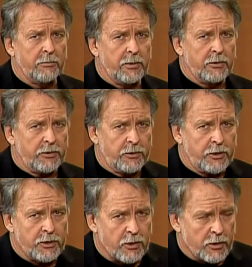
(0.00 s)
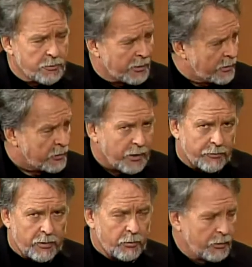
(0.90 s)
but this year has been
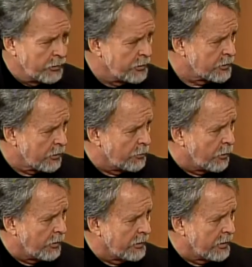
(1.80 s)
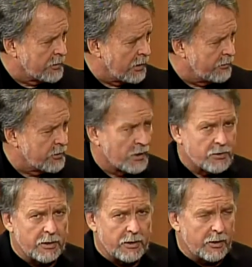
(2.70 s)
different, and we're doing this early part of the legislative
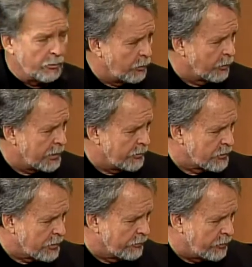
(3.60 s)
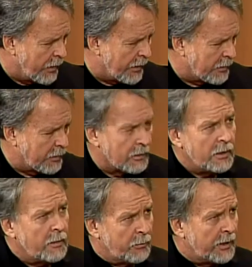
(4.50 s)
session, and we want to keep this interview out here.
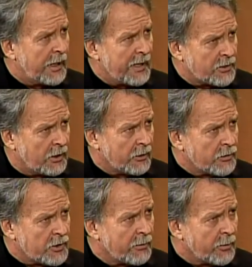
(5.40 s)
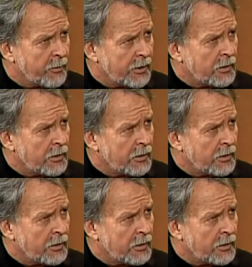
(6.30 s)
But it has cleared subcommittee.